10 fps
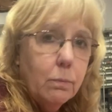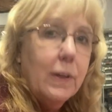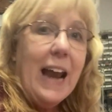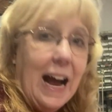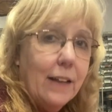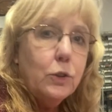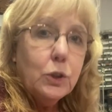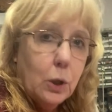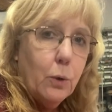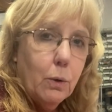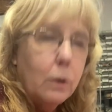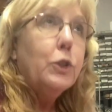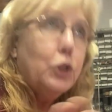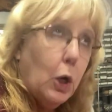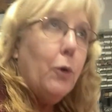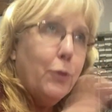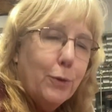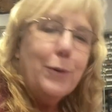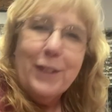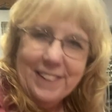not sew or sew
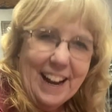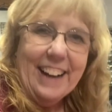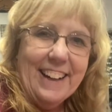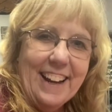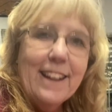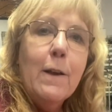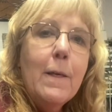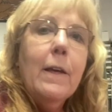through the lining